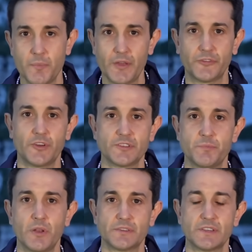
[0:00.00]
to both sides
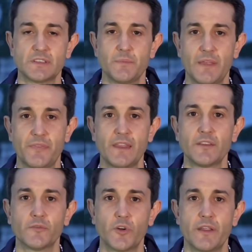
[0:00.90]
of politics about that,
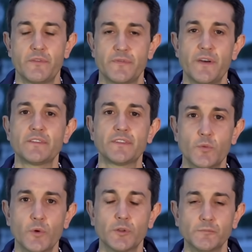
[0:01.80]
and I've got every faith that
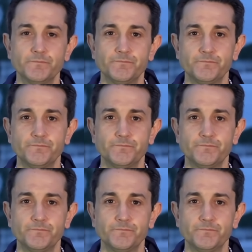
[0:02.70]
it will.